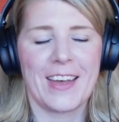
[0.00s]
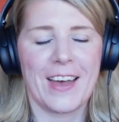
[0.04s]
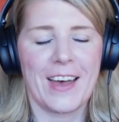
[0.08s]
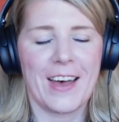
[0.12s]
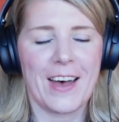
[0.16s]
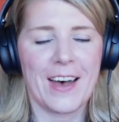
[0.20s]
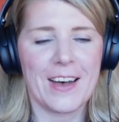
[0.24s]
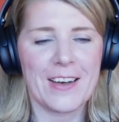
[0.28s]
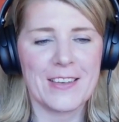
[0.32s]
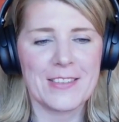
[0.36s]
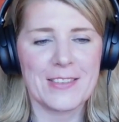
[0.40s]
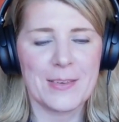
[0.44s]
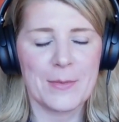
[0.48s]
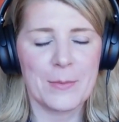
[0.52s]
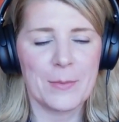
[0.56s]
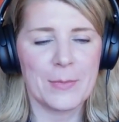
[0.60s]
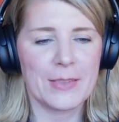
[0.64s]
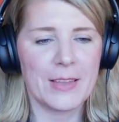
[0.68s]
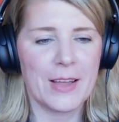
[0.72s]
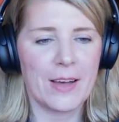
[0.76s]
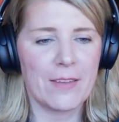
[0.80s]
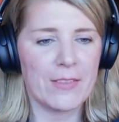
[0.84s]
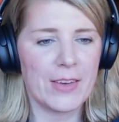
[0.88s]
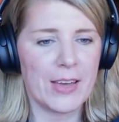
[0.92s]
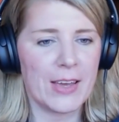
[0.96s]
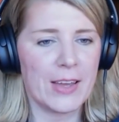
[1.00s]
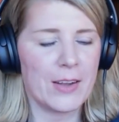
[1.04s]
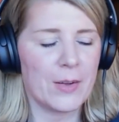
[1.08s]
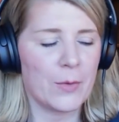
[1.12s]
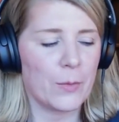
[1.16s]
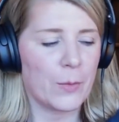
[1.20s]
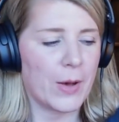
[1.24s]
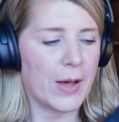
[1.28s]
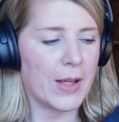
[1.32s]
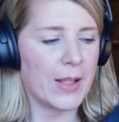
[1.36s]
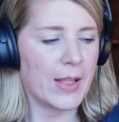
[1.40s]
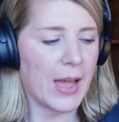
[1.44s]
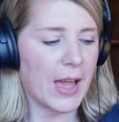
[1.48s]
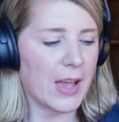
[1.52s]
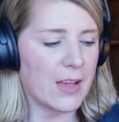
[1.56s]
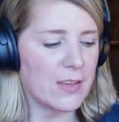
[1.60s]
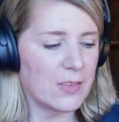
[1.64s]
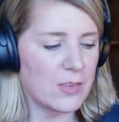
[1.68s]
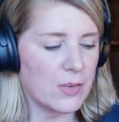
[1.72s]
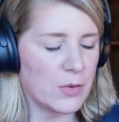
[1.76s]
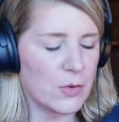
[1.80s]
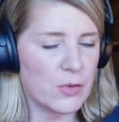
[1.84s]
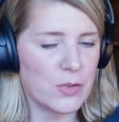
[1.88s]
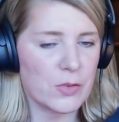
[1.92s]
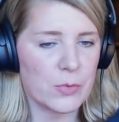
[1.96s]
Awesome. Love it. Well,
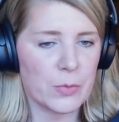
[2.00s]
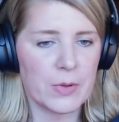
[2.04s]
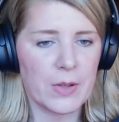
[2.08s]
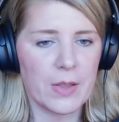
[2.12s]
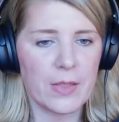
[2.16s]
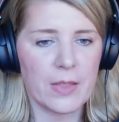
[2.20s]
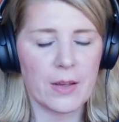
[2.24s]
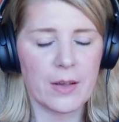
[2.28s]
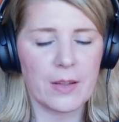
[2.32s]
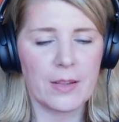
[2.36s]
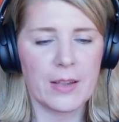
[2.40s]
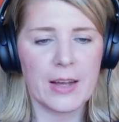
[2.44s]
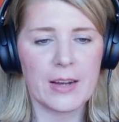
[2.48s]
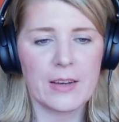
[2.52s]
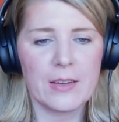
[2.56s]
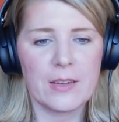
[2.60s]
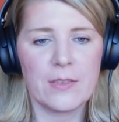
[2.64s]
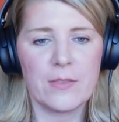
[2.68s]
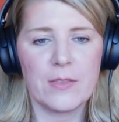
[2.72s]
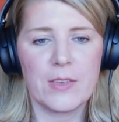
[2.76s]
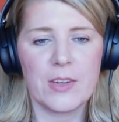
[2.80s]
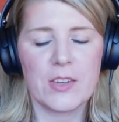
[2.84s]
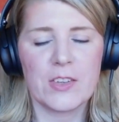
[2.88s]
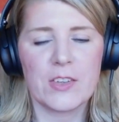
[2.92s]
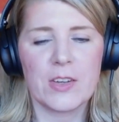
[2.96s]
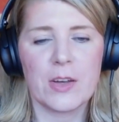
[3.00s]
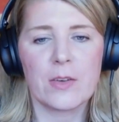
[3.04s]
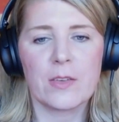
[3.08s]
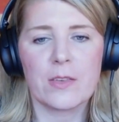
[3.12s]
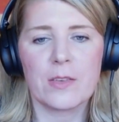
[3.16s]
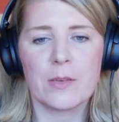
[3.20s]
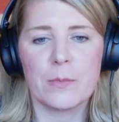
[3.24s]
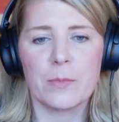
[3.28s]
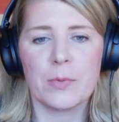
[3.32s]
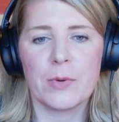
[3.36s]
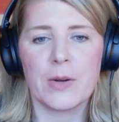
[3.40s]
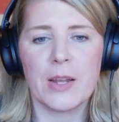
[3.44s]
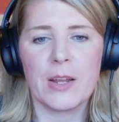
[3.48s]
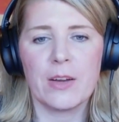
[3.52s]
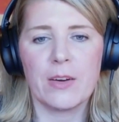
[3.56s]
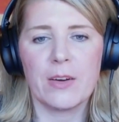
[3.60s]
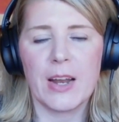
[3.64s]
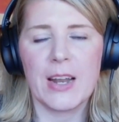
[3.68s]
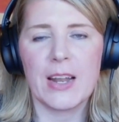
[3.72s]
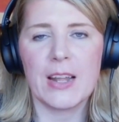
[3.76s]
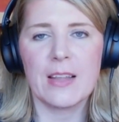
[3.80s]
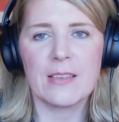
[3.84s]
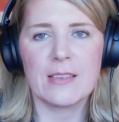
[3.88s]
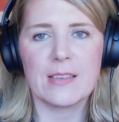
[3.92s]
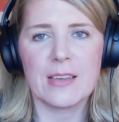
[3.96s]
as usual, the collective dished out some pretty
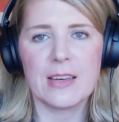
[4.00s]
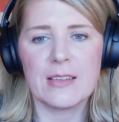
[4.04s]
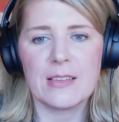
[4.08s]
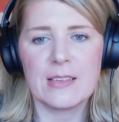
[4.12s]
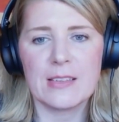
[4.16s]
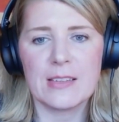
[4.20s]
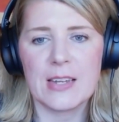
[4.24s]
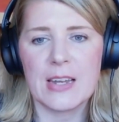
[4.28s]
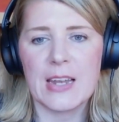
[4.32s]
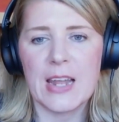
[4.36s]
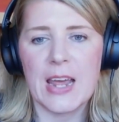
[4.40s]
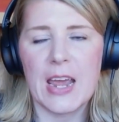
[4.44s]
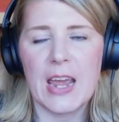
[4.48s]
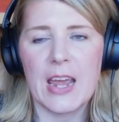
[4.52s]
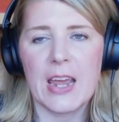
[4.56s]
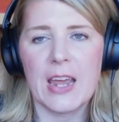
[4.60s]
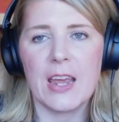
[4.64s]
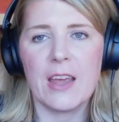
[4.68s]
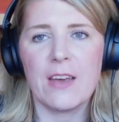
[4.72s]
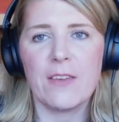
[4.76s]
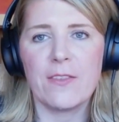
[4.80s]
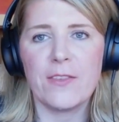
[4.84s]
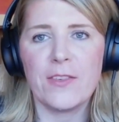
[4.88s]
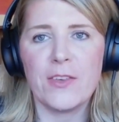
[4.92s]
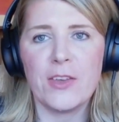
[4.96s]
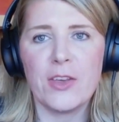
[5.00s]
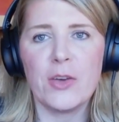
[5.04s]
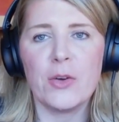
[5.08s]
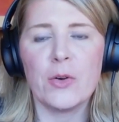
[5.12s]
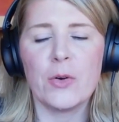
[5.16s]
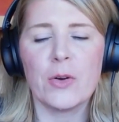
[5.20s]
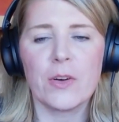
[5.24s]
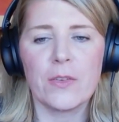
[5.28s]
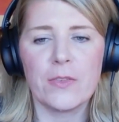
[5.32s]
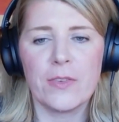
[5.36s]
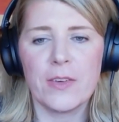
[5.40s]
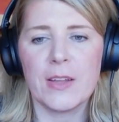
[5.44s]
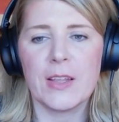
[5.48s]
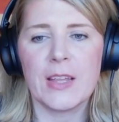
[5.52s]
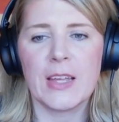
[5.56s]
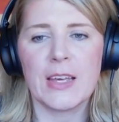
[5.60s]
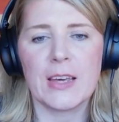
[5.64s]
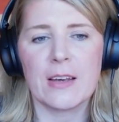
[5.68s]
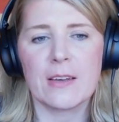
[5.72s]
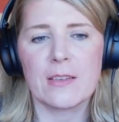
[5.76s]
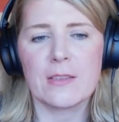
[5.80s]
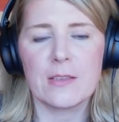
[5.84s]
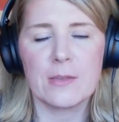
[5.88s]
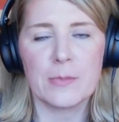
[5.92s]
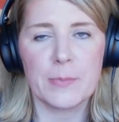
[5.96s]
great insights today. If you are
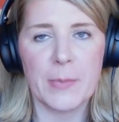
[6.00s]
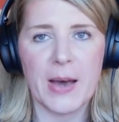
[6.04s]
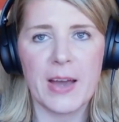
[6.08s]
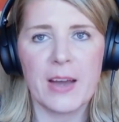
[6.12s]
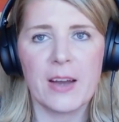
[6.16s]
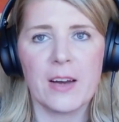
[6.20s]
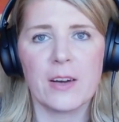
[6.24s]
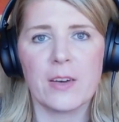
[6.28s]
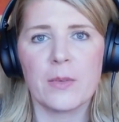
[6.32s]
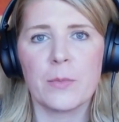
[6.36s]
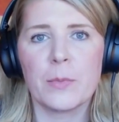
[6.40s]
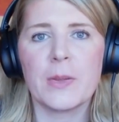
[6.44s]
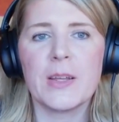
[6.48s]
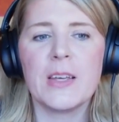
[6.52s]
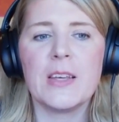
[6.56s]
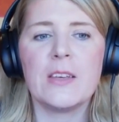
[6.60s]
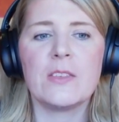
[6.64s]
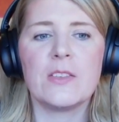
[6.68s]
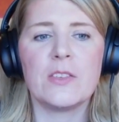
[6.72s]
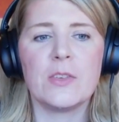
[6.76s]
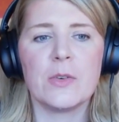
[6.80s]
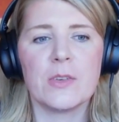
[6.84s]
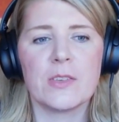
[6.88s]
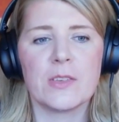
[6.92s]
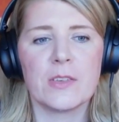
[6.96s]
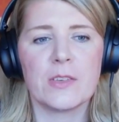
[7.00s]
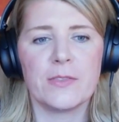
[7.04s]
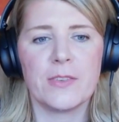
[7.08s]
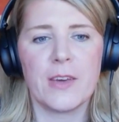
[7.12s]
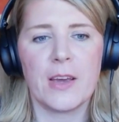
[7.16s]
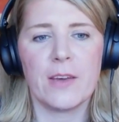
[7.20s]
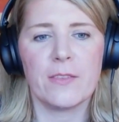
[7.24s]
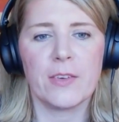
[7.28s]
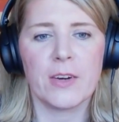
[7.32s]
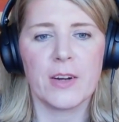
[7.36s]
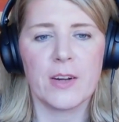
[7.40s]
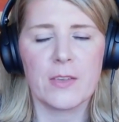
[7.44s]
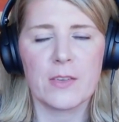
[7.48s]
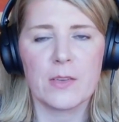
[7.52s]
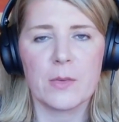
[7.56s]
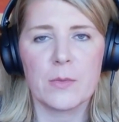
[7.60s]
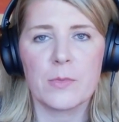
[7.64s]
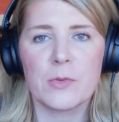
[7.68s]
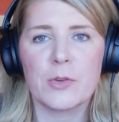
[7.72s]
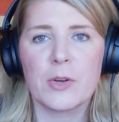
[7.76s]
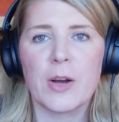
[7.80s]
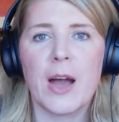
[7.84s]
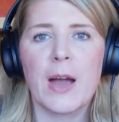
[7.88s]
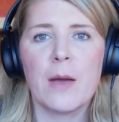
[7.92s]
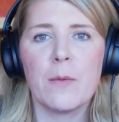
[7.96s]
feeling inspired, please do us a favor and
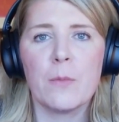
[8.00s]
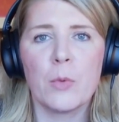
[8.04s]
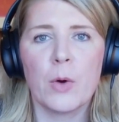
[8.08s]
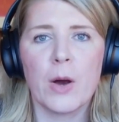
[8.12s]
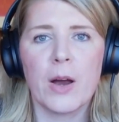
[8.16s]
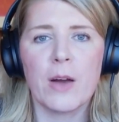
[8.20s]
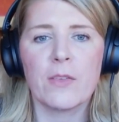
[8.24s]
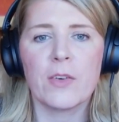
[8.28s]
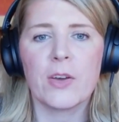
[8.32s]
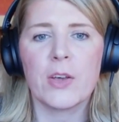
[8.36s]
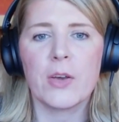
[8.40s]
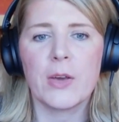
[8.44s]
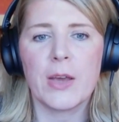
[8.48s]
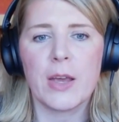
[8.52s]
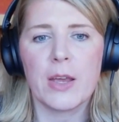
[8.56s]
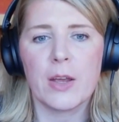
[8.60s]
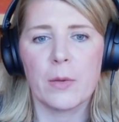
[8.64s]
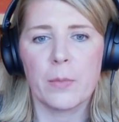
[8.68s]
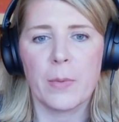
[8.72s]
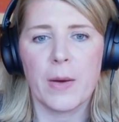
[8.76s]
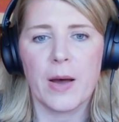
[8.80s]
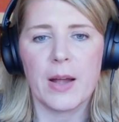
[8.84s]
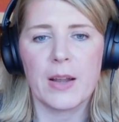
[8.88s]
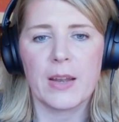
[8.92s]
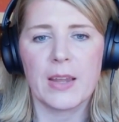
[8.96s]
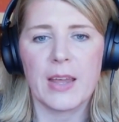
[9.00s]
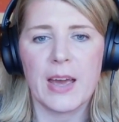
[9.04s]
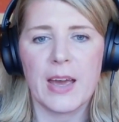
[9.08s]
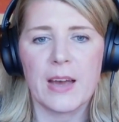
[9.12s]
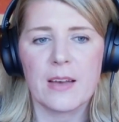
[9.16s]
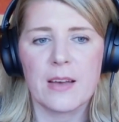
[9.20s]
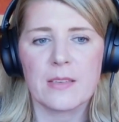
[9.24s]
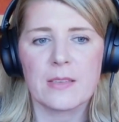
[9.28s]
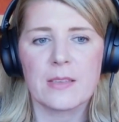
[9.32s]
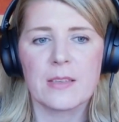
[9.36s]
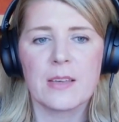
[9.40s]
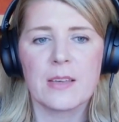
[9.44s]
subscribe wherever you get your podcasts.